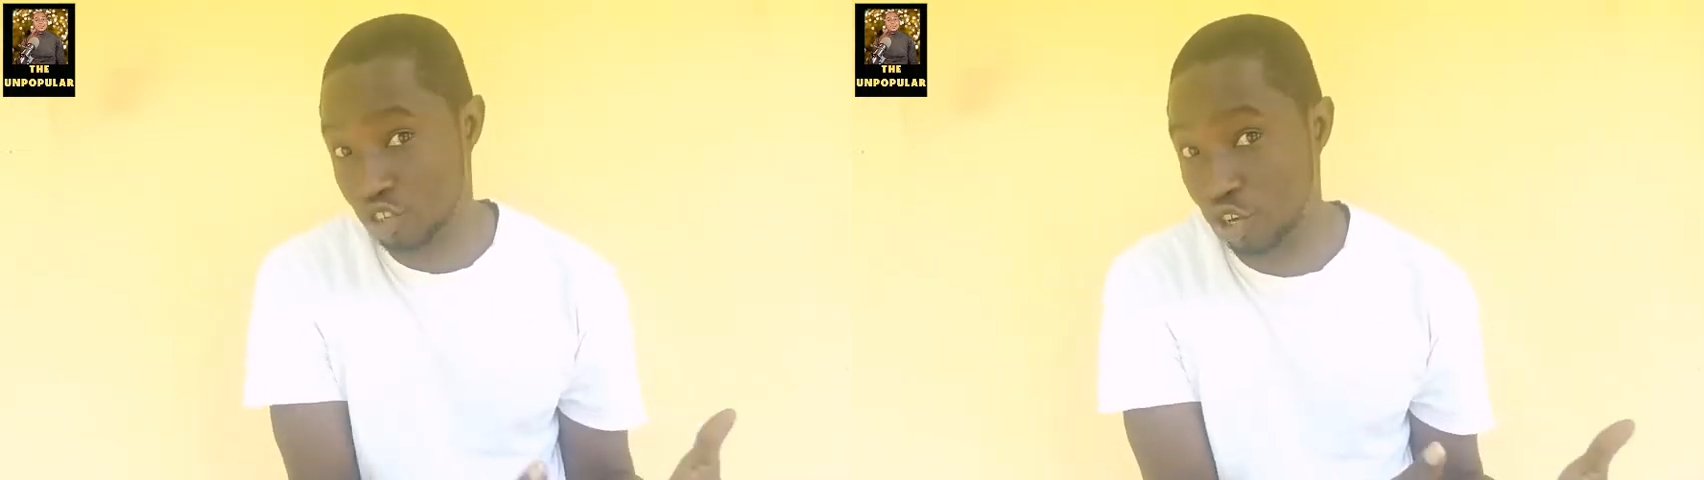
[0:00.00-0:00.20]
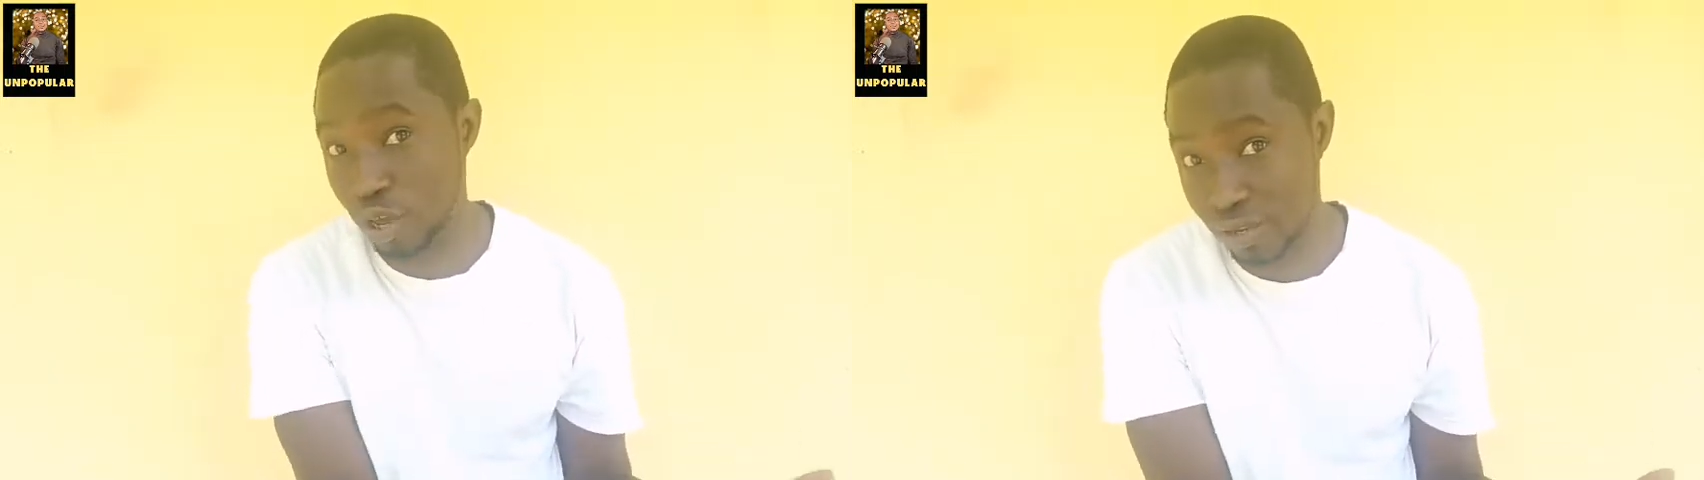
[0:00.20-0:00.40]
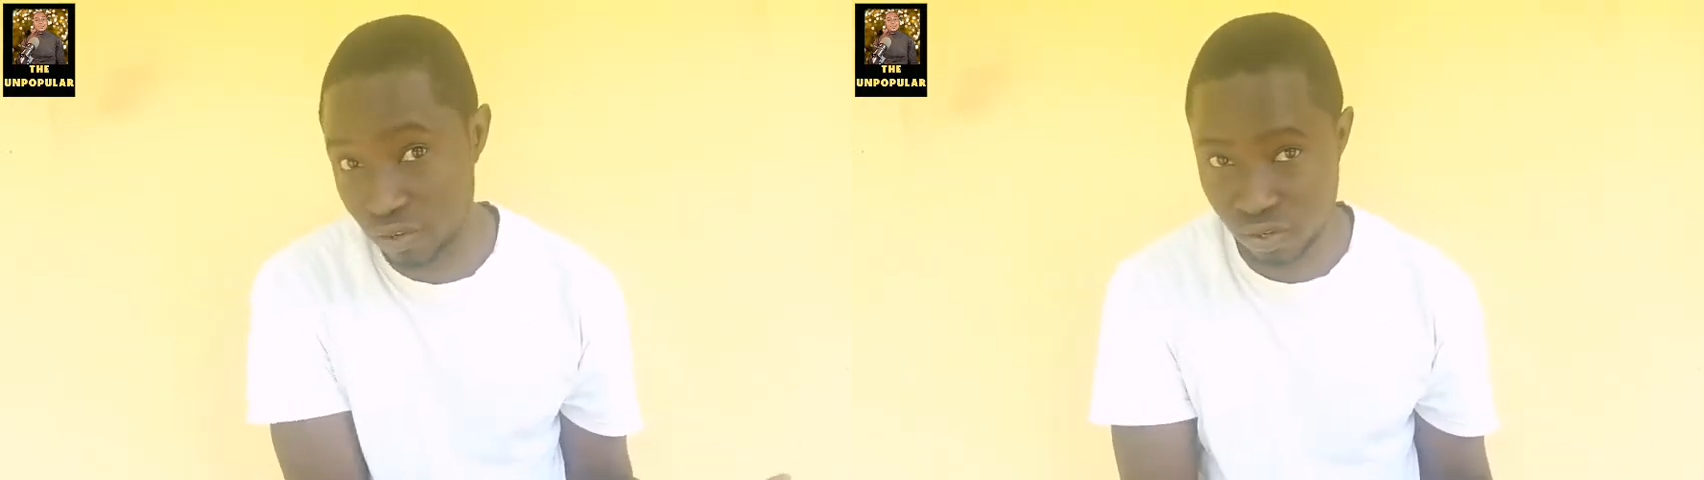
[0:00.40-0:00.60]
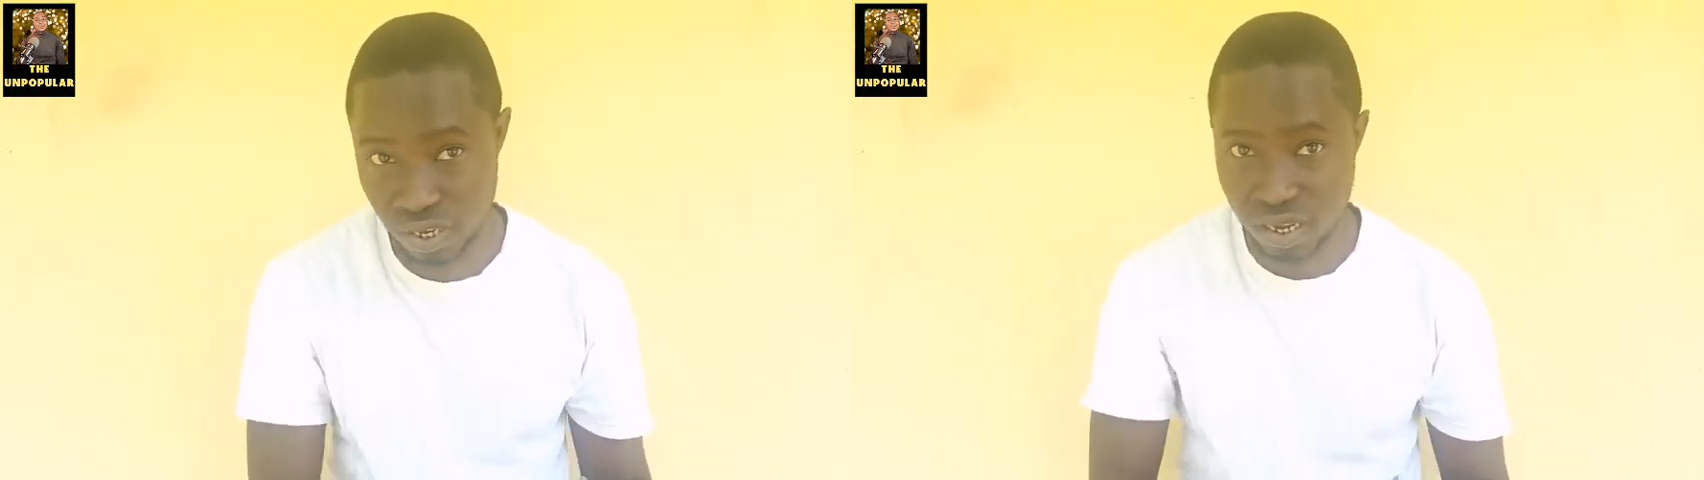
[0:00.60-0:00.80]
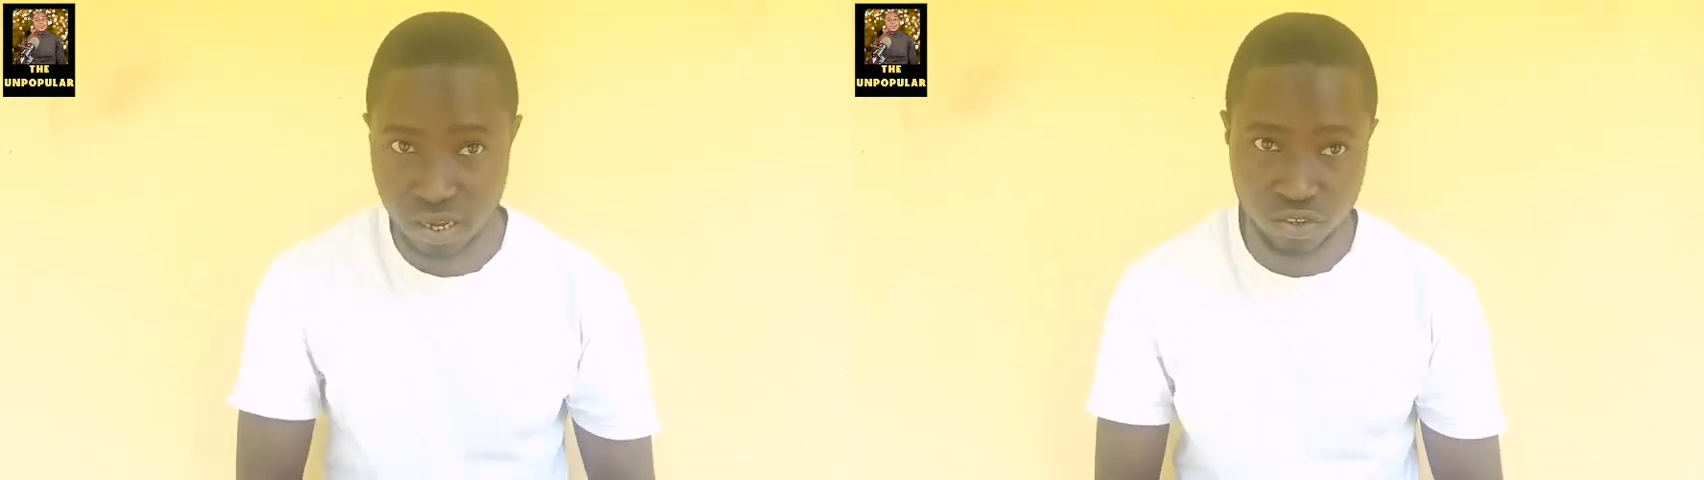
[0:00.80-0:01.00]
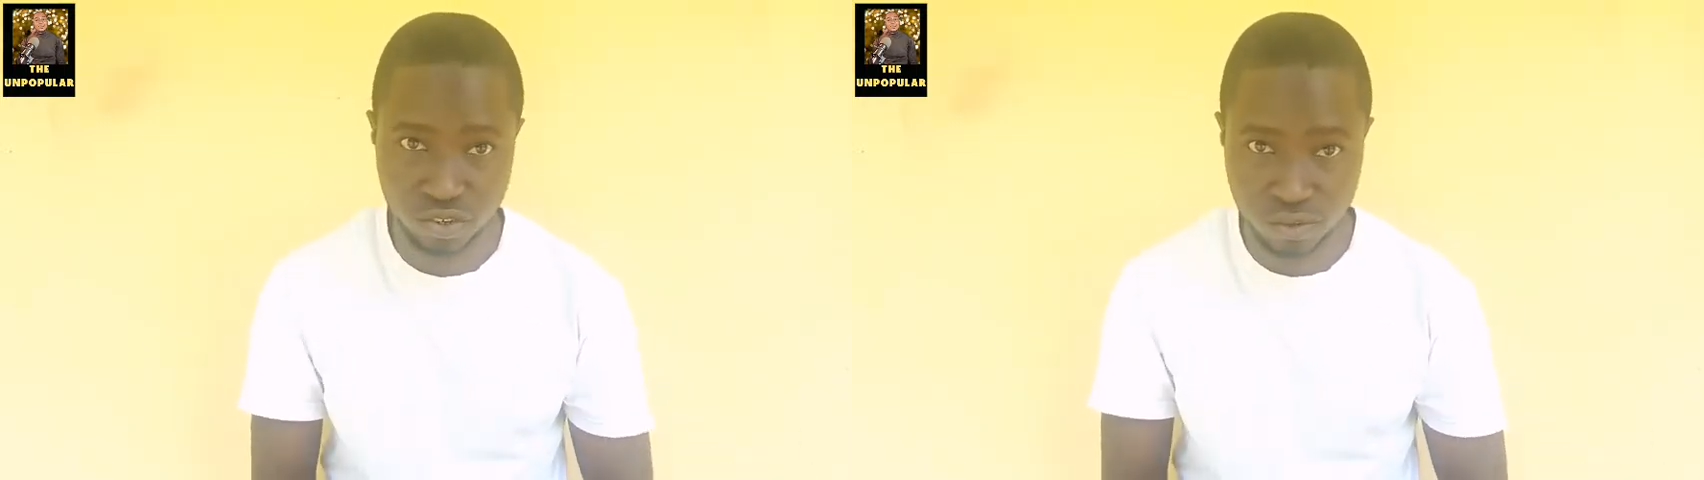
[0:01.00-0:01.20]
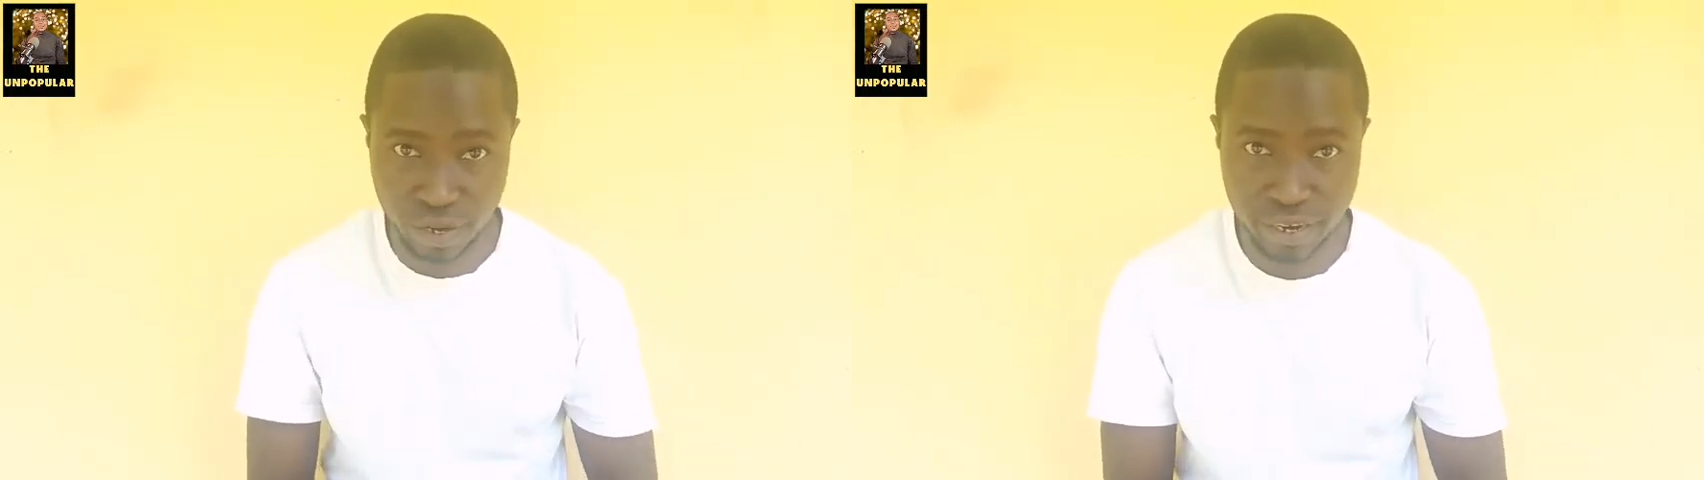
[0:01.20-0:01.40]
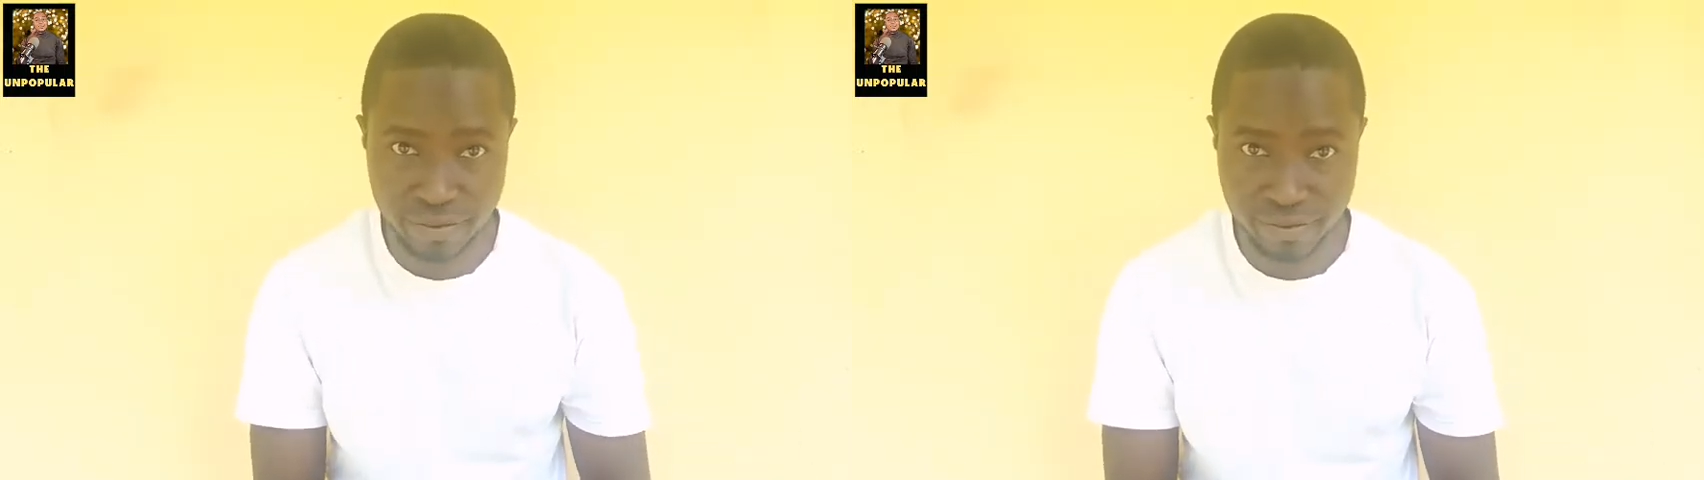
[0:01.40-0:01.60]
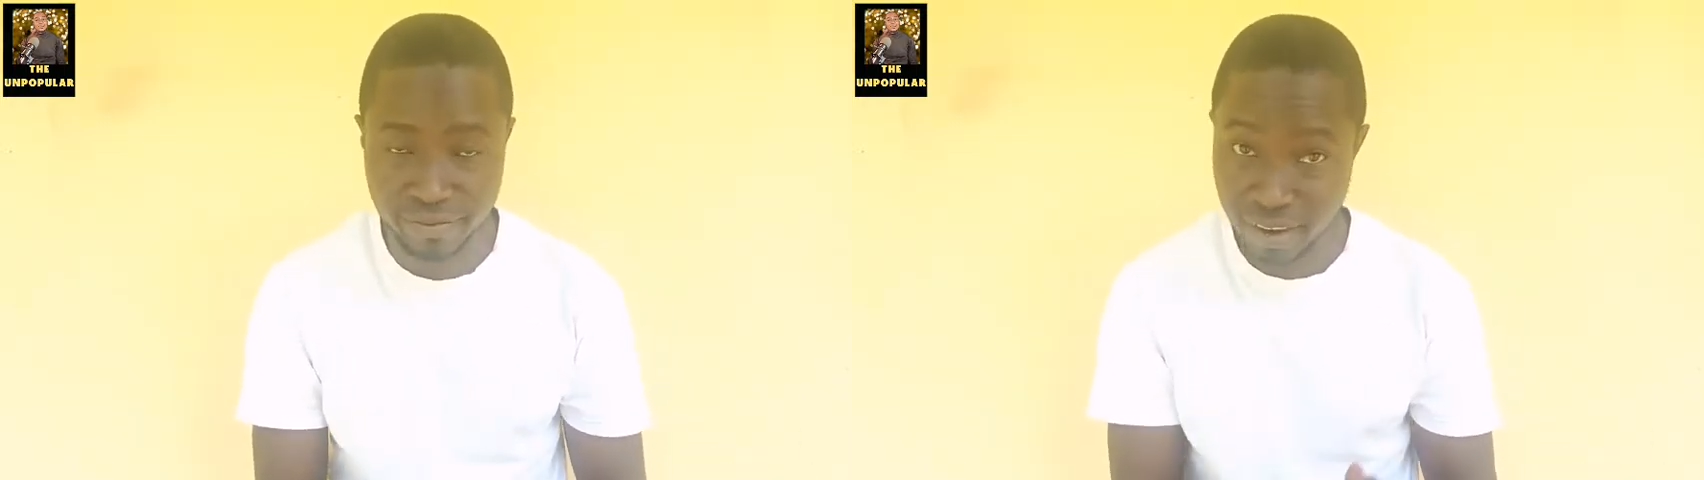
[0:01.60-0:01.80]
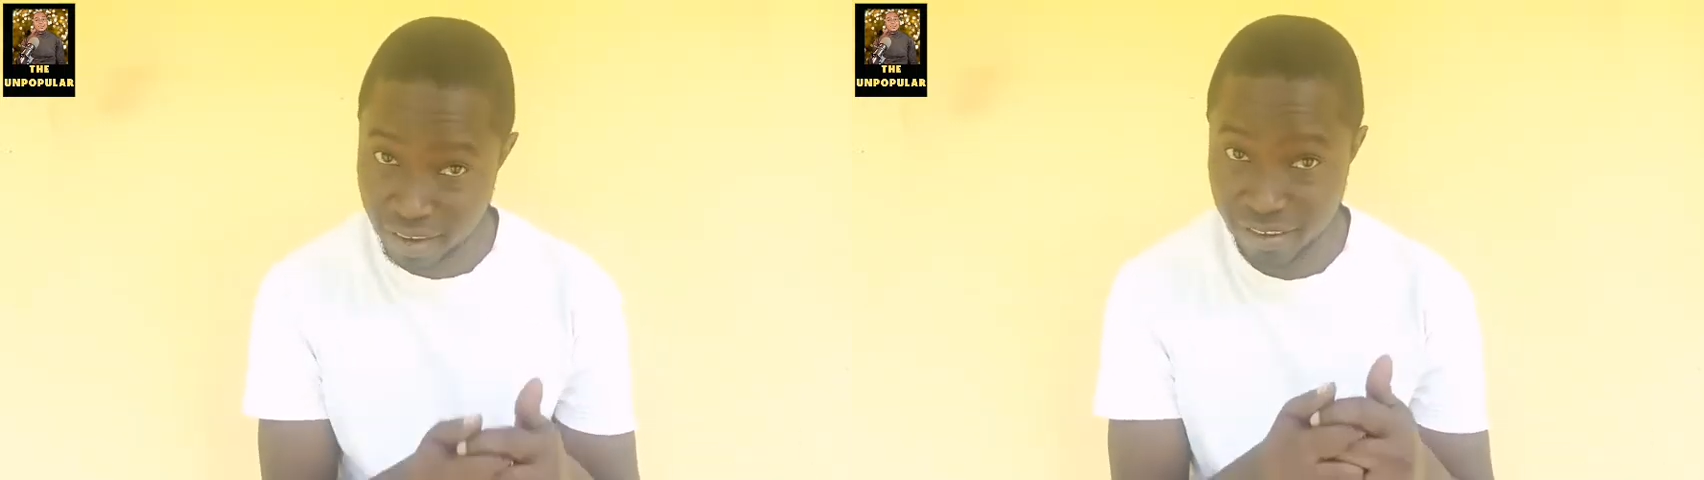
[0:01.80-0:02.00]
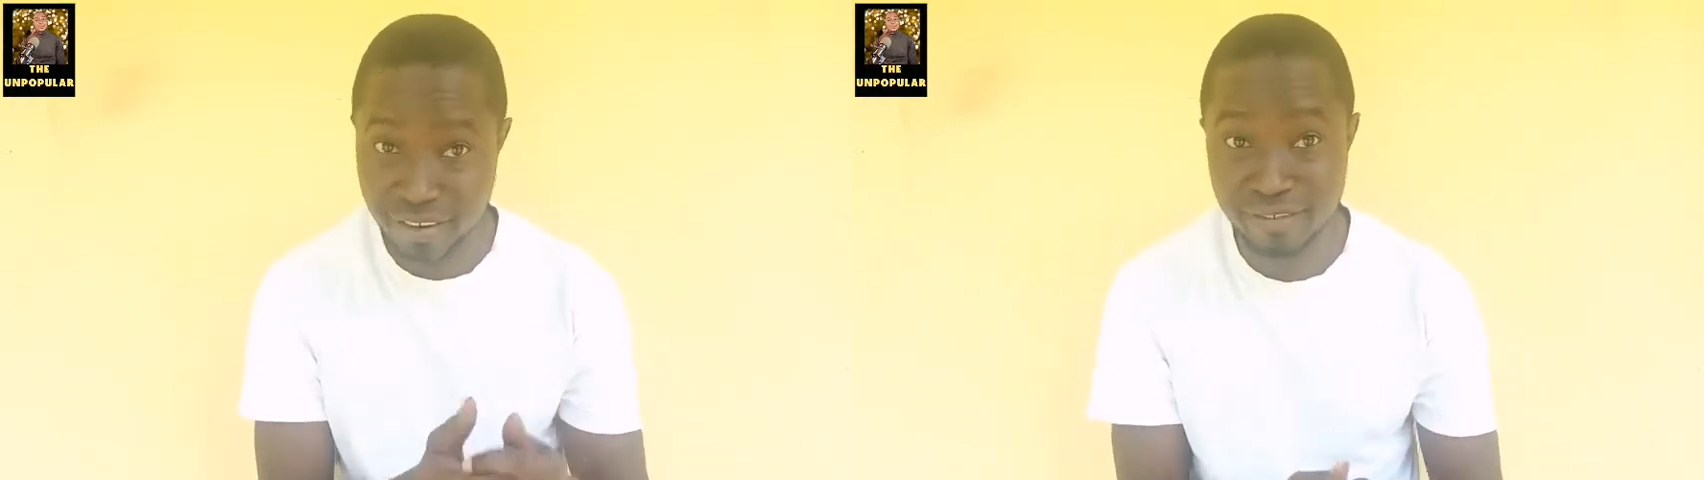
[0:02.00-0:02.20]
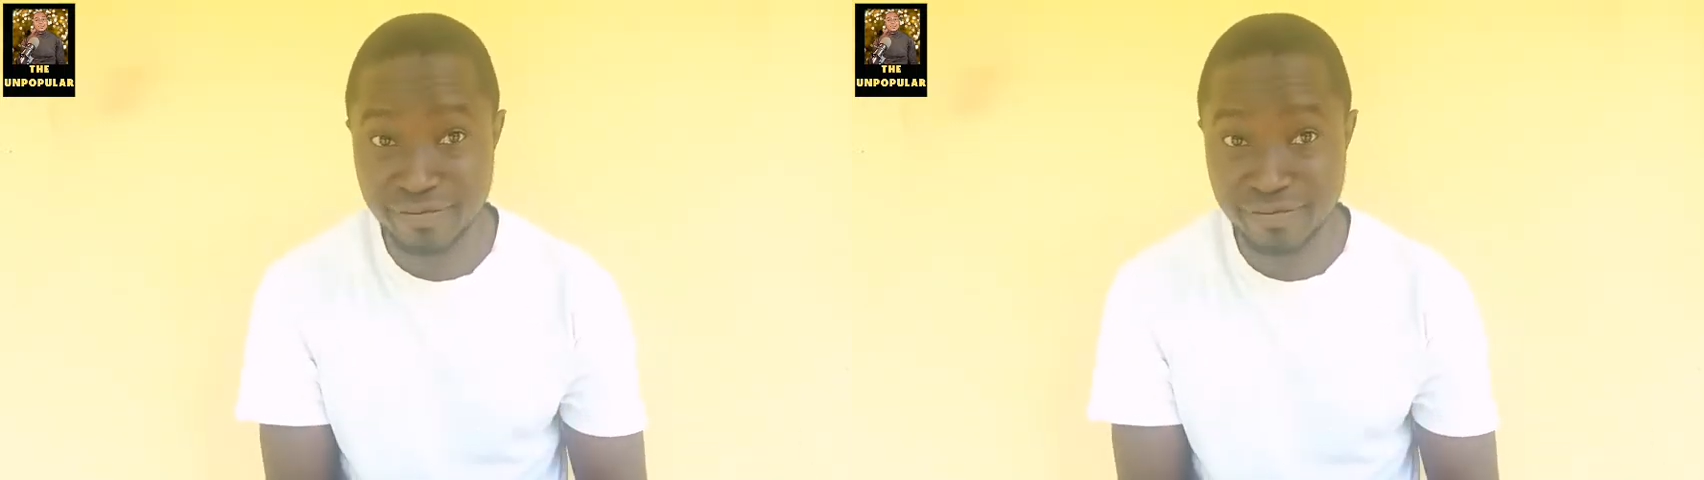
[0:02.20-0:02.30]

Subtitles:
change in Nigeria. Listen.